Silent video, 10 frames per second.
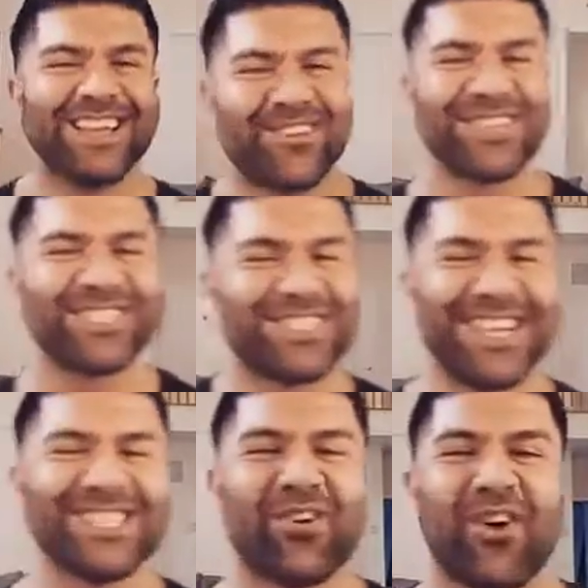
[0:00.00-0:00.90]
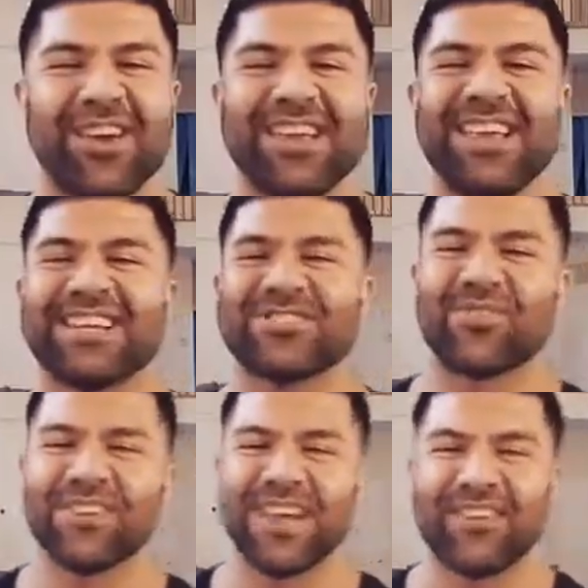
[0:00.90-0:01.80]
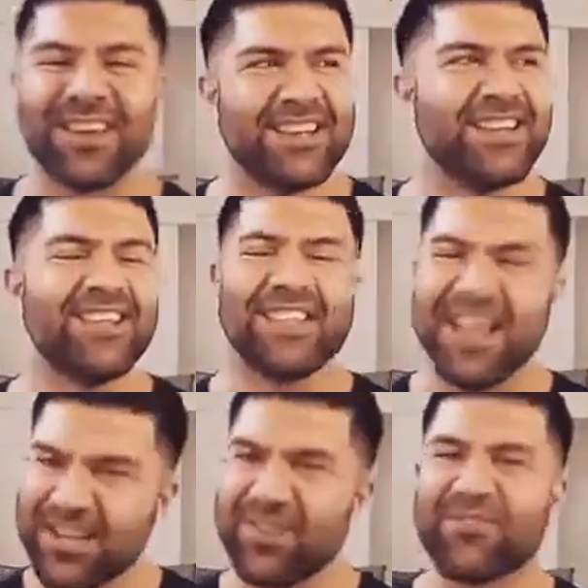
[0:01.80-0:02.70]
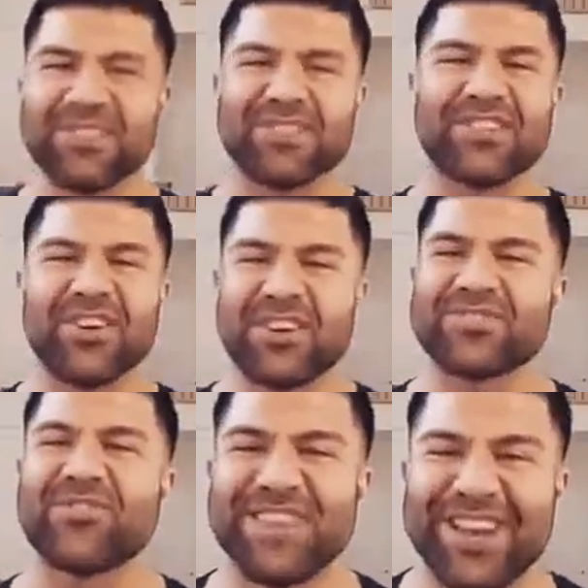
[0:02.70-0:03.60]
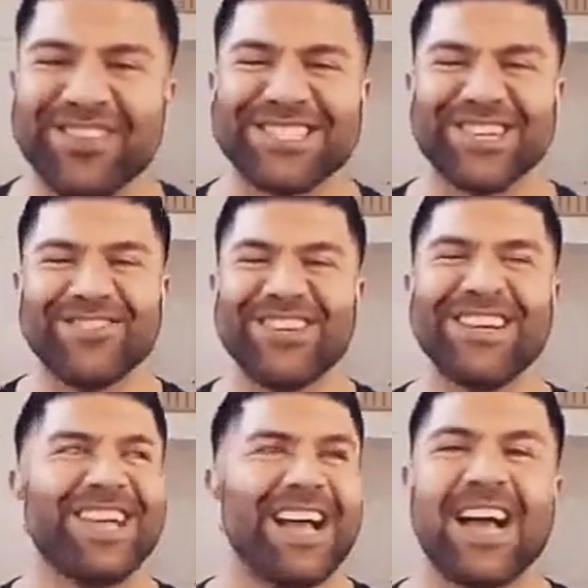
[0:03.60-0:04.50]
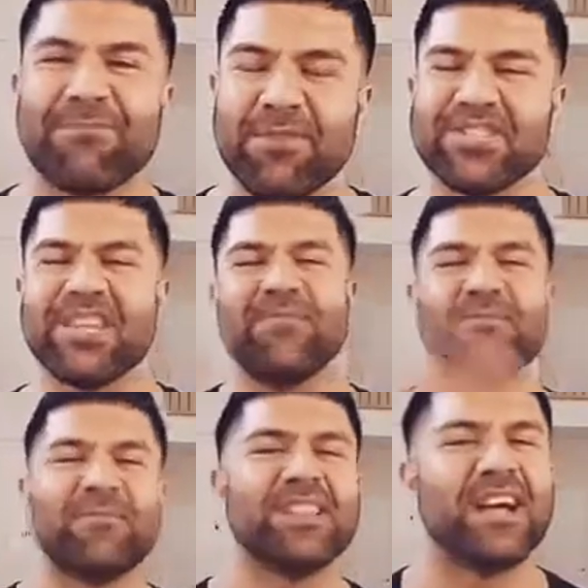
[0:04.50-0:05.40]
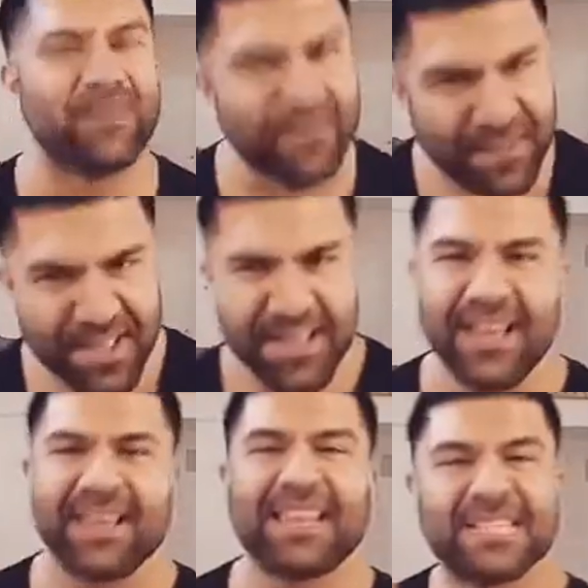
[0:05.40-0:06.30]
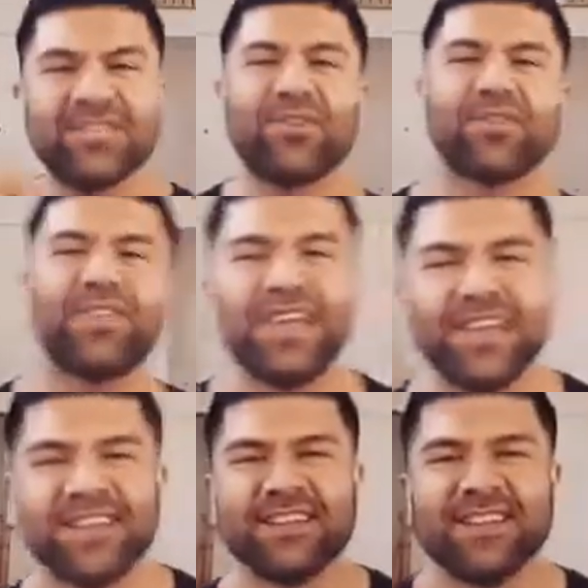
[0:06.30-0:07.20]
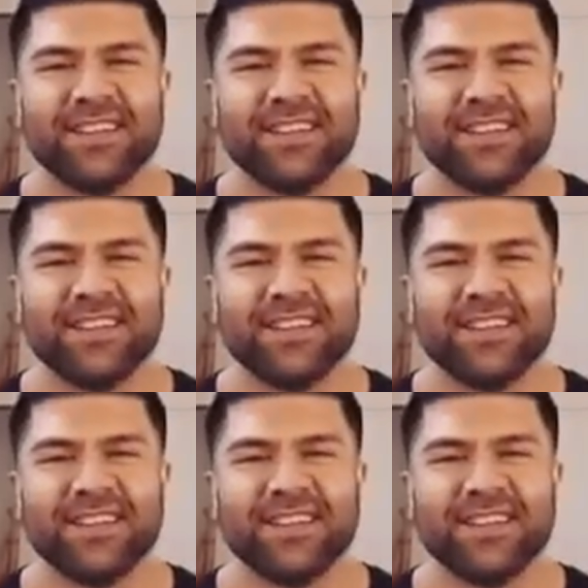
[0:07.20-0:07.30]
Crystal says, you're already extraordinary. Thank you, Crystal. You're extraordinary too. I appreciate you in my life. That's the whole thing.